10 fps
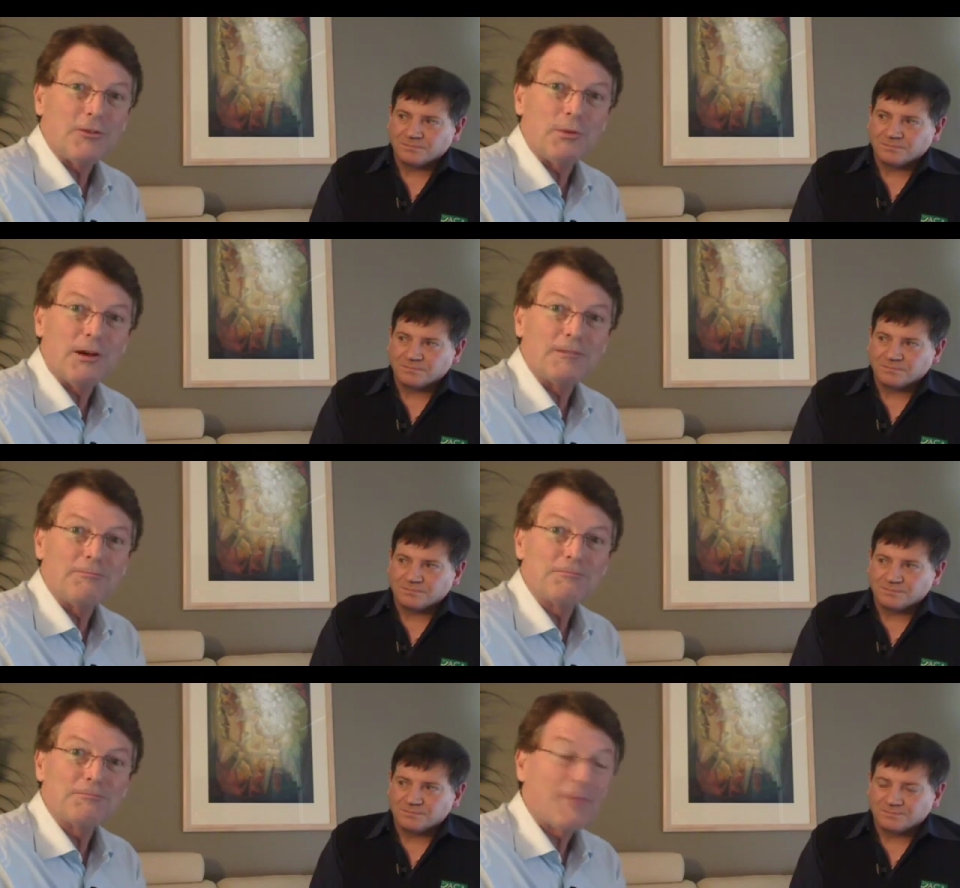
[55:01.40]
Speaker 1: but
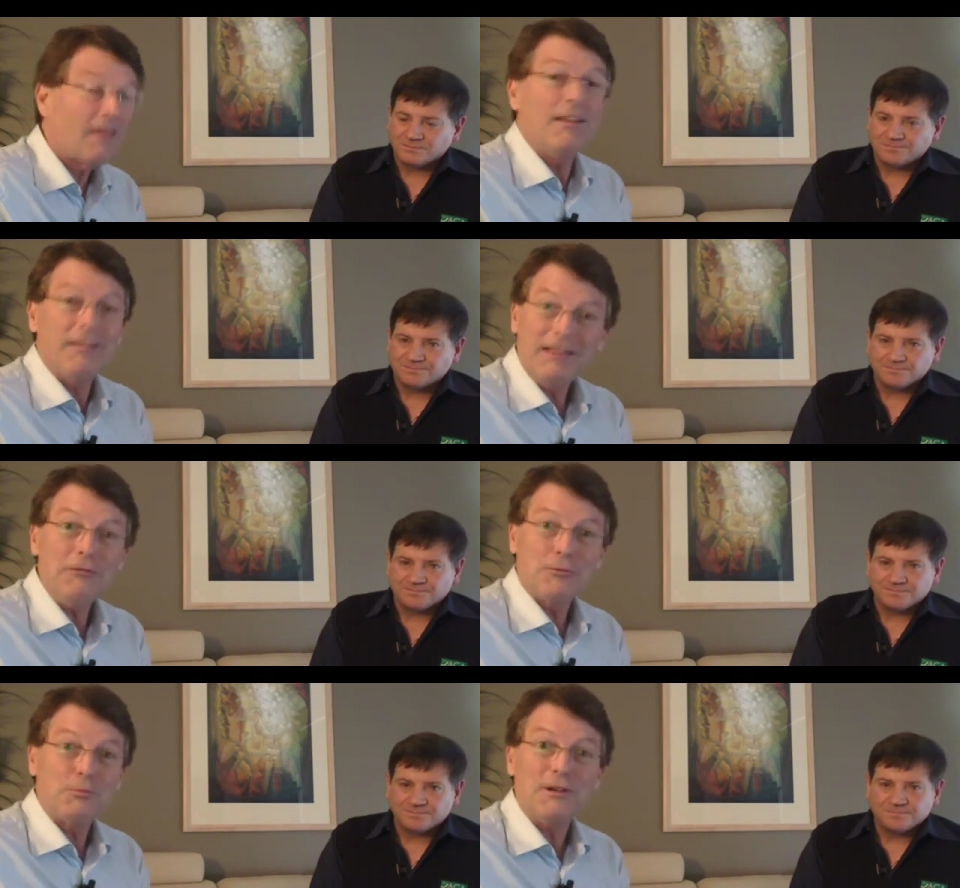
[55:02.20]
that
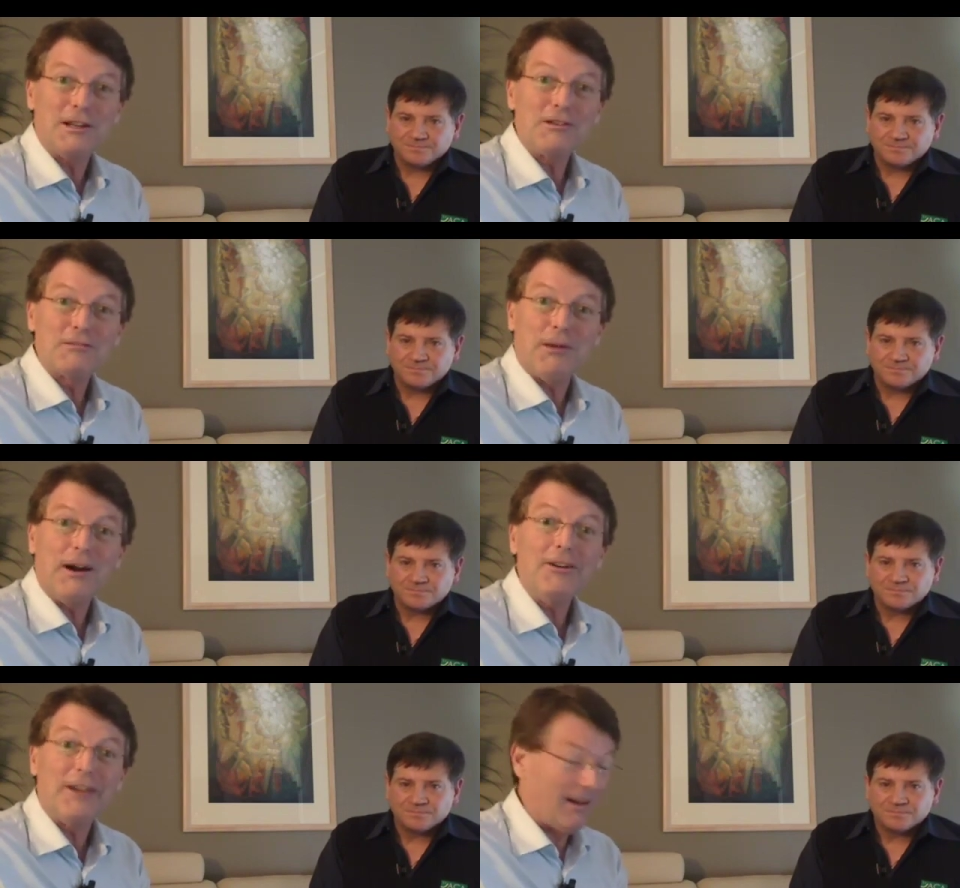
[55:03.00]
was pretty
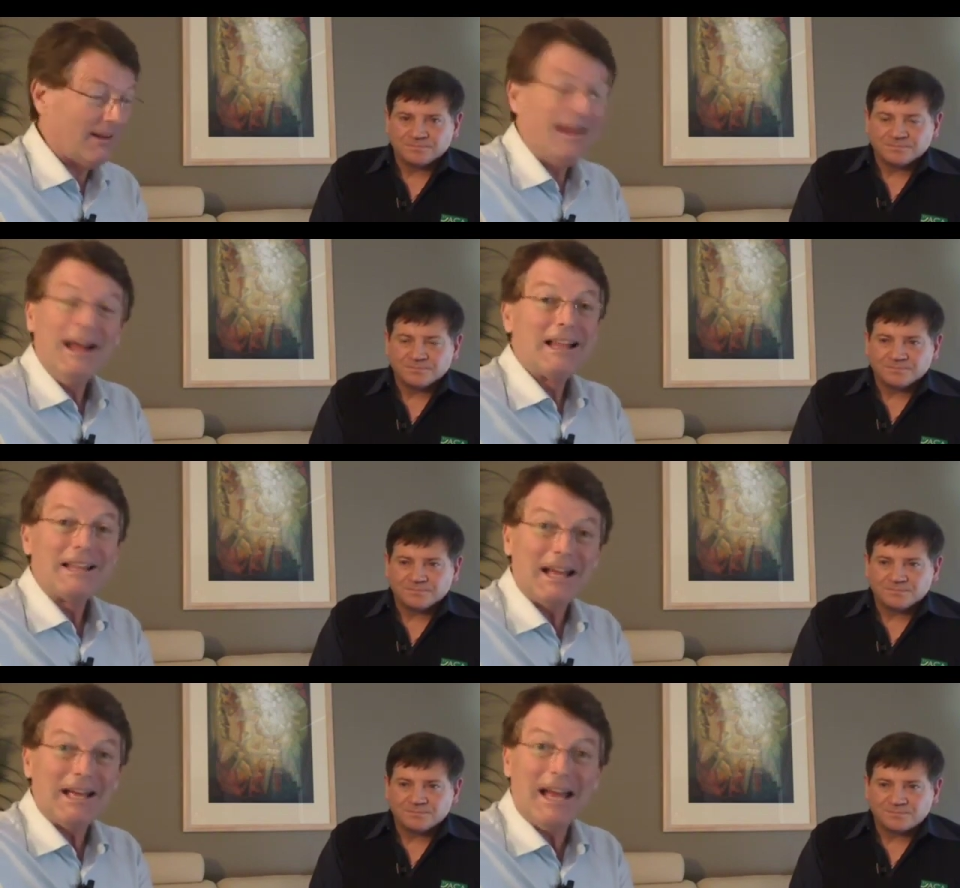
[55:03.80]
inspiring. Uh,
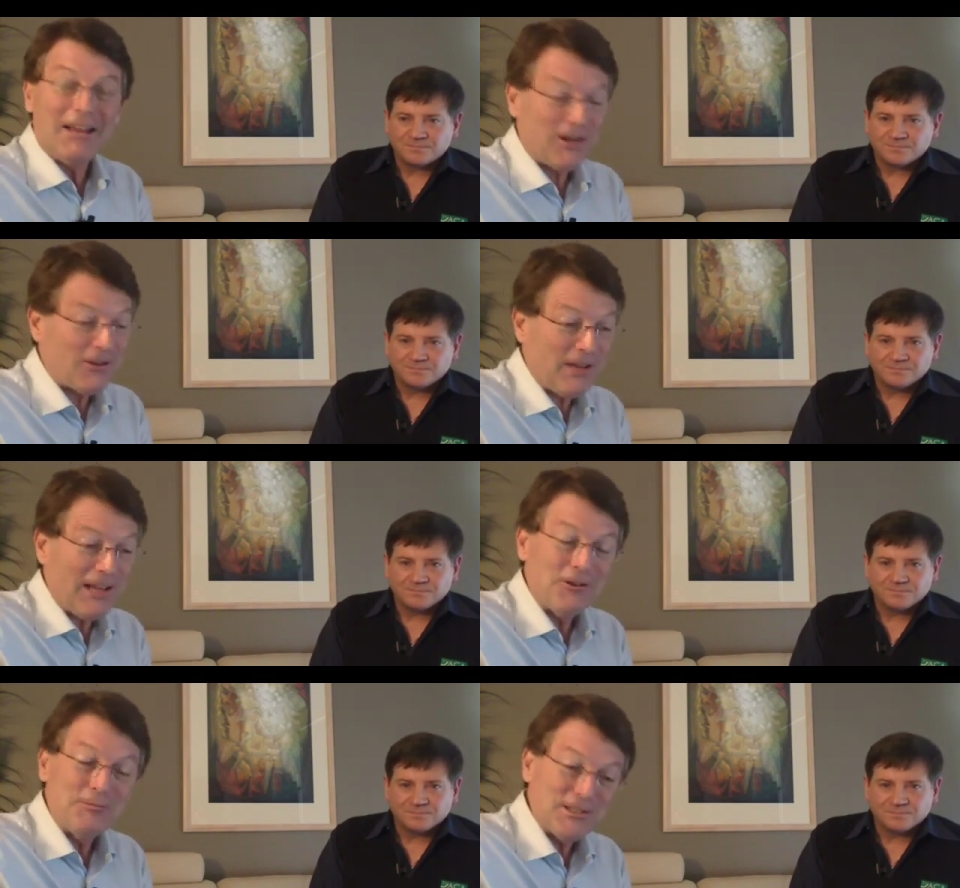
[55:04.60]
uh, as I say
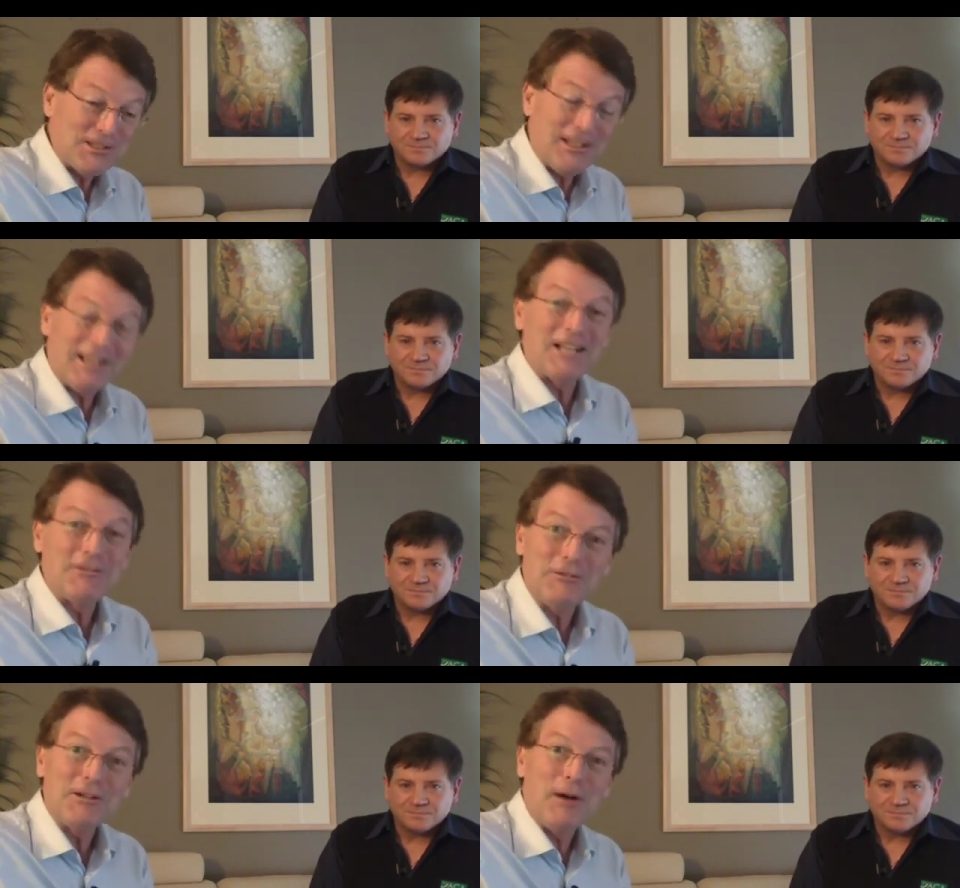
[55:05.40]
almost at the end of
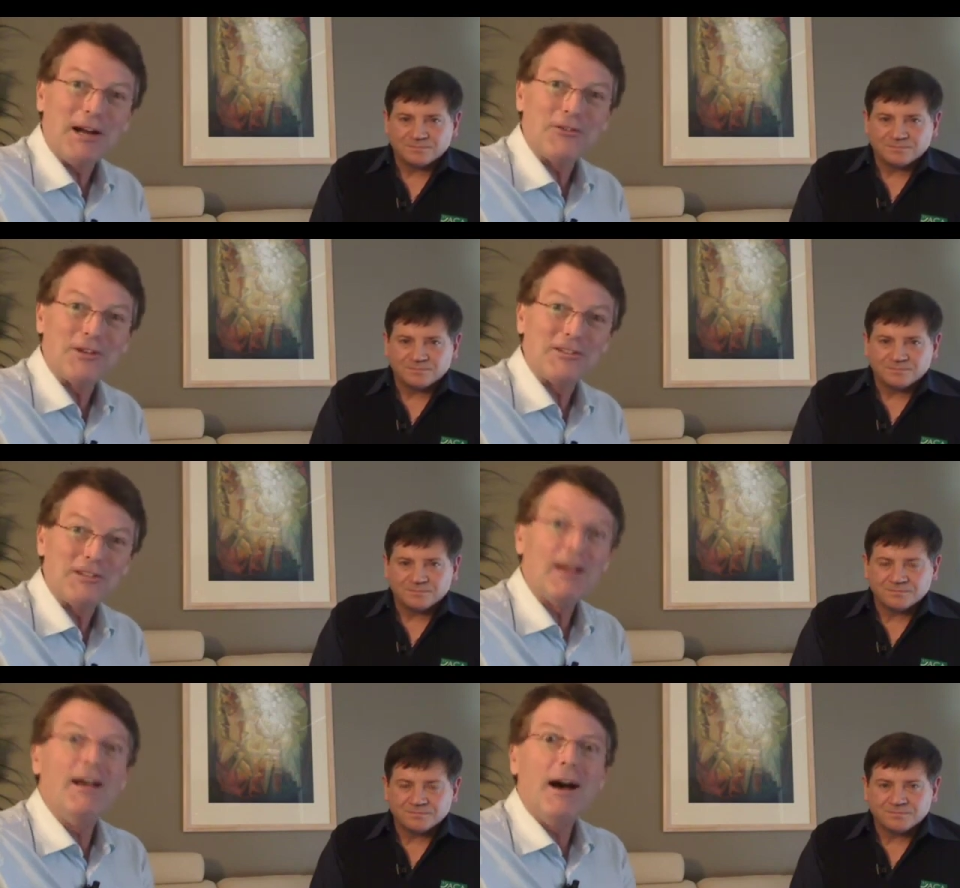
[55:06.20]
every Mind Science
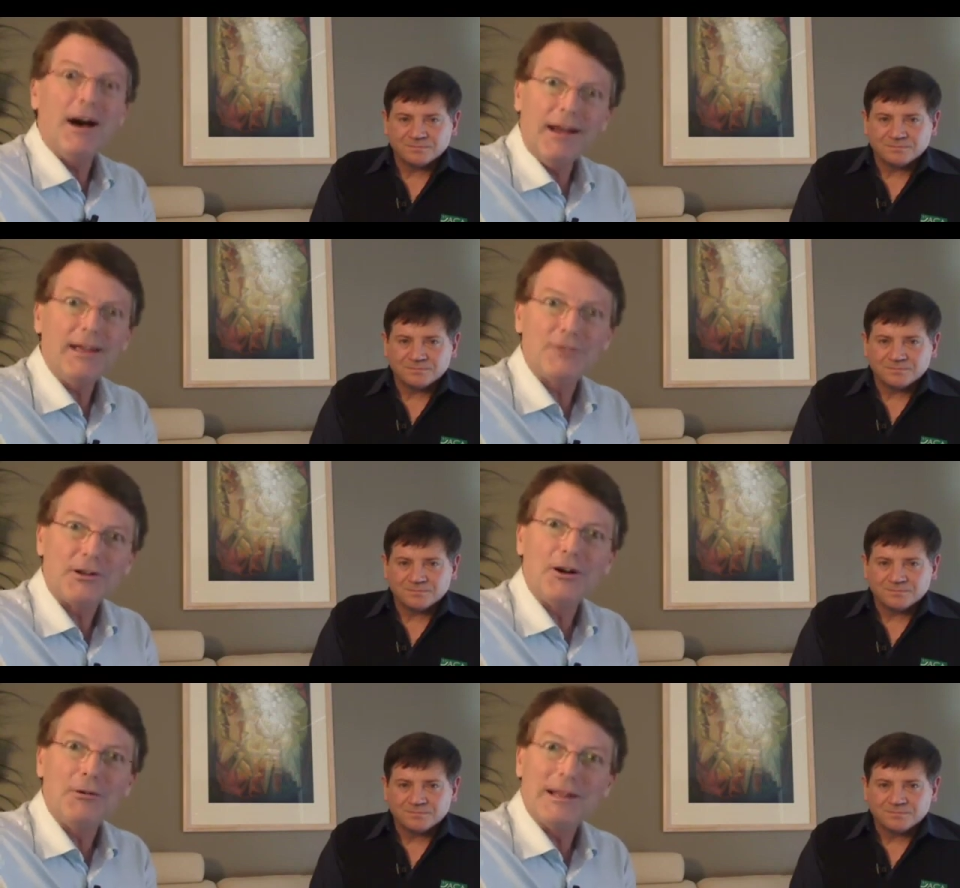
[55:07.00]
thing, I have to
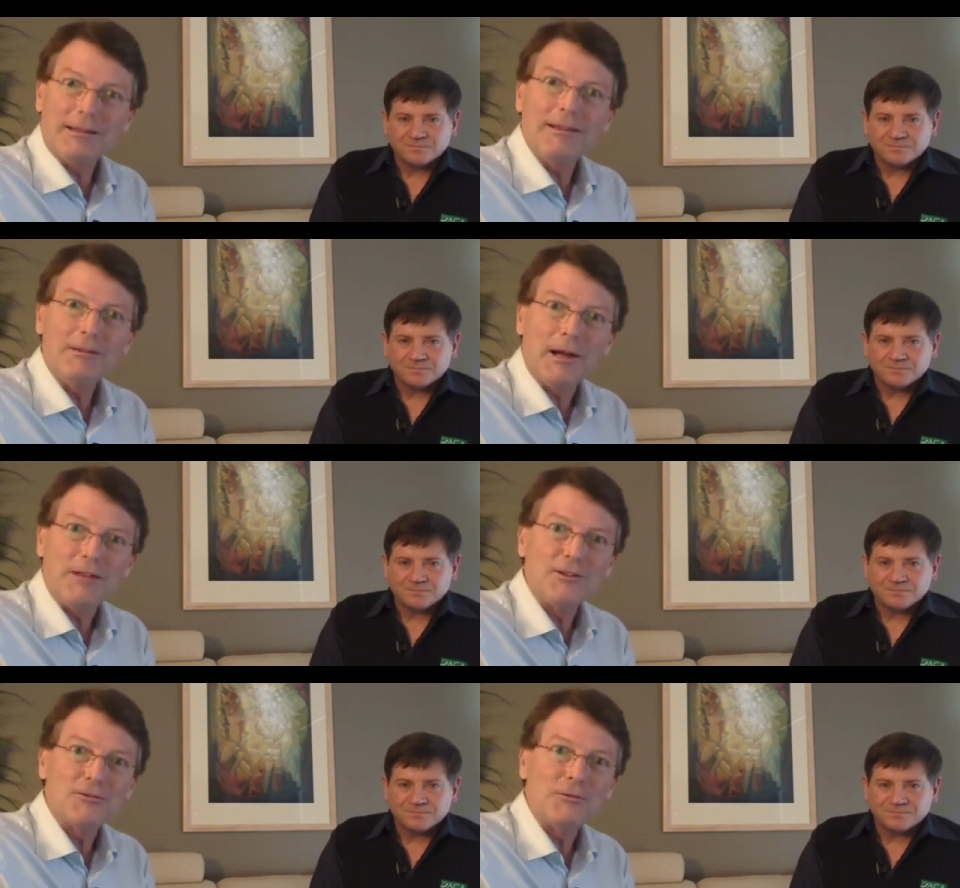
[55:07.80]
go away and think about
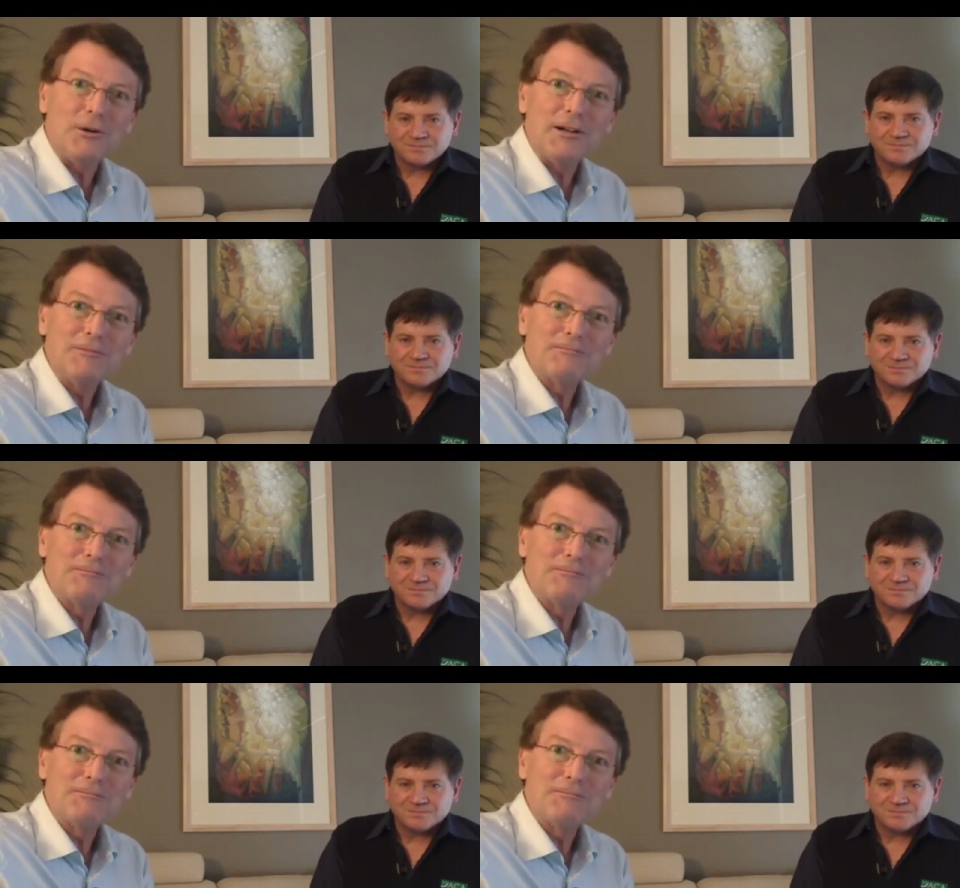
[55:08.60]
this for a while.